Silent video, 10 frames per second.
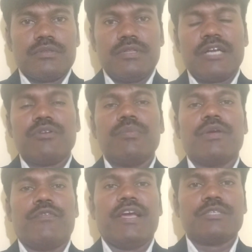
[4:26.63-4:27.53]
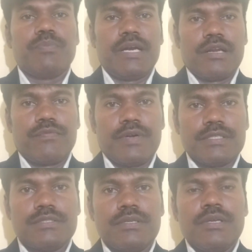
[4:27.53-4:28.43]
that will be waste, my dear
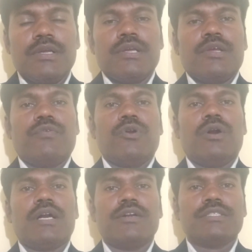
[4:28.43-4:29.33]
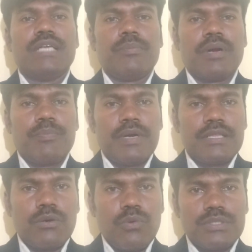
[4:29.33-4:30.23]
friends. If you don't understand properly
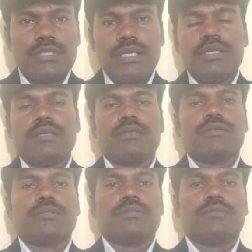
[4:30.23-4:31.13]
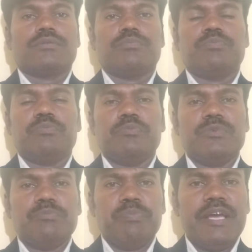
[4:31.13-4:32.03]
the question,
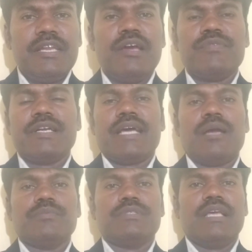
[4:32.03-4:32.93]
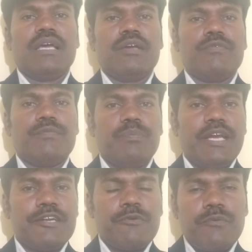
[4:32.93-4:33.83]
many of the times they
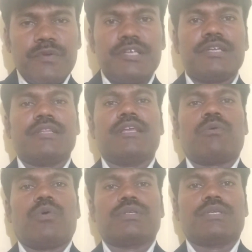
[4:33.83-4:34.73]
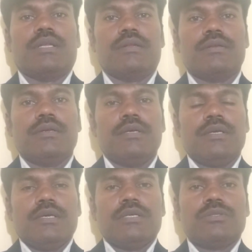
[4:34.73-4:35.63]
may twist the question.
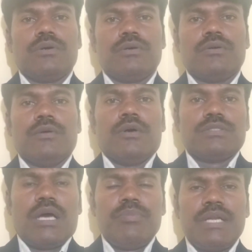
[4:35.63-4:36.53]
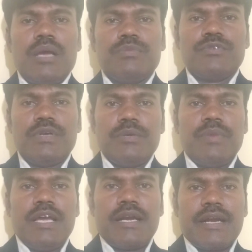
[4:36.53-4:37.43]
So sometimes we
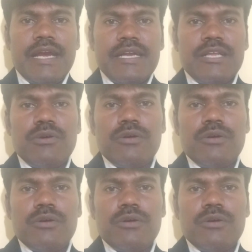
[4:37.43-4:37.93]
may write